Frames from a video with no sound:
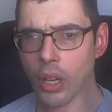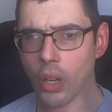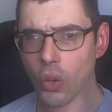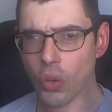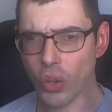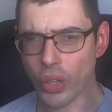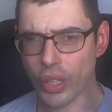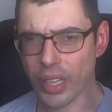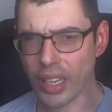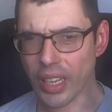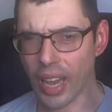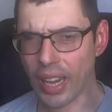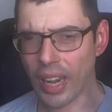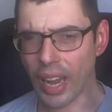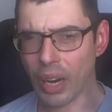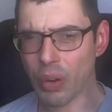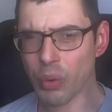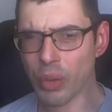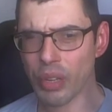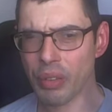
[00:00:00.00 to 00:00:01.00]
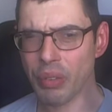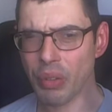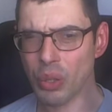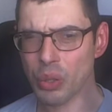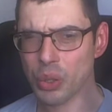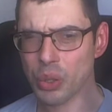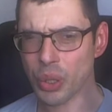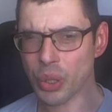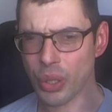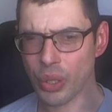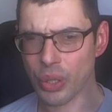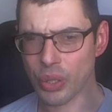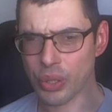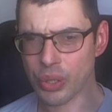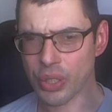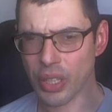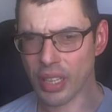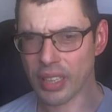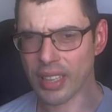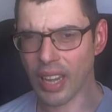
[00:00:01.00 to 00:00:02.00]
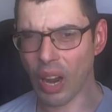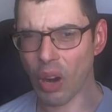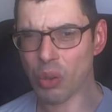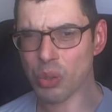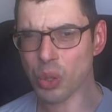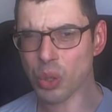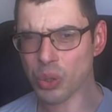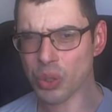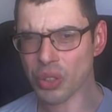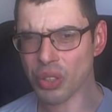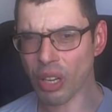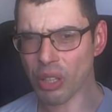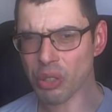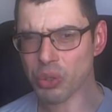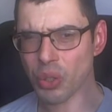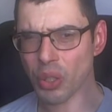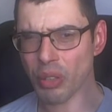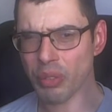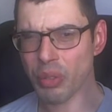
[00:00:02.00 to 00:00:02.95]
Looking at equity futures, the Dow Jones Industrial